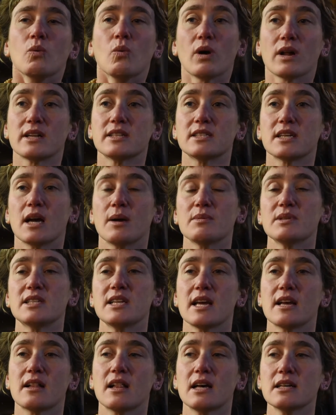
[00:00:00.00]
wanted to come and
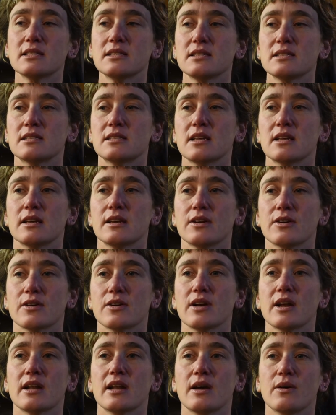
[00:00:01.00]
take classes
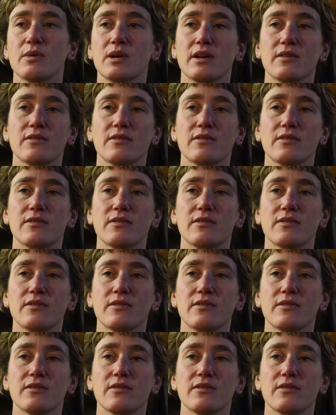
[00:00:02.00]
here. And now we